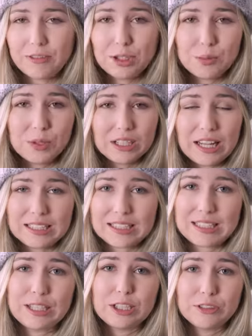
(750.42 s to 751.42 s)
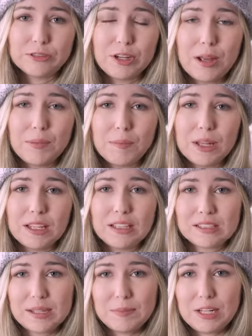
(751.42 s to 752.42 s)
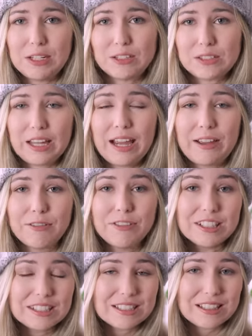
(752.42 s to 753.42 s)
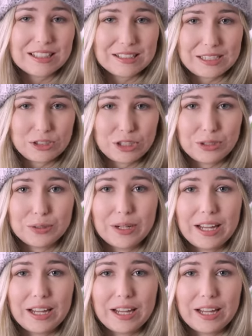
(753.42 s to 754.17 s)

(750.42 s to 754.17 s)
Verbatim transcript: you would like to hear from some knitters that have fixed this issue,